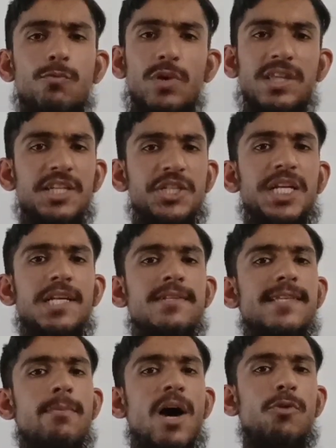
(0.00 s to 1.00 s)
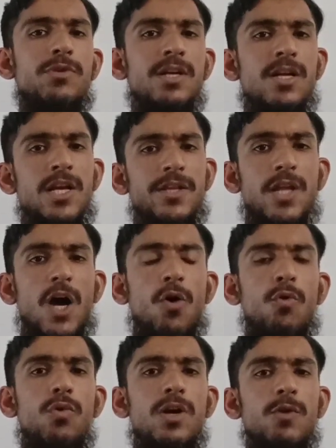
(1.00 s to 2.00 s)
what the channel is about.
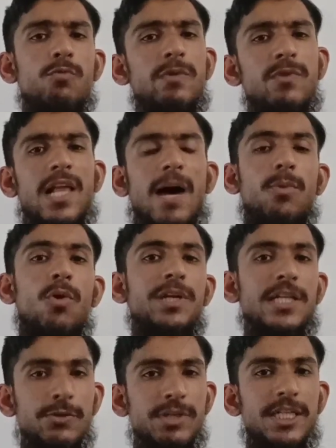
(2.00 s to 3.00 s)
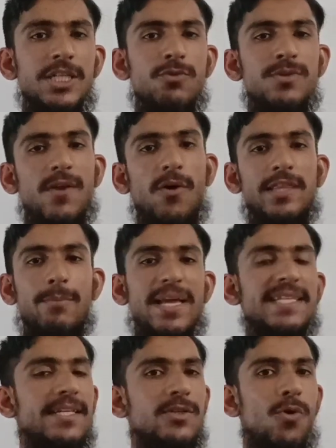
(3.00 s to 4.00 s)
Now we will uploading videos on the
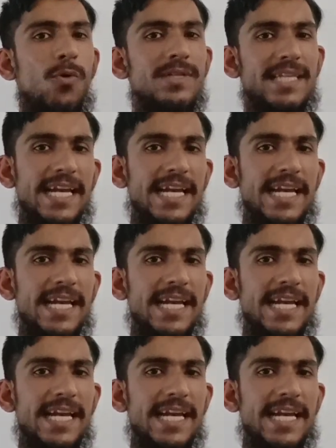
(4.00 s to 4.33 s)
basic course.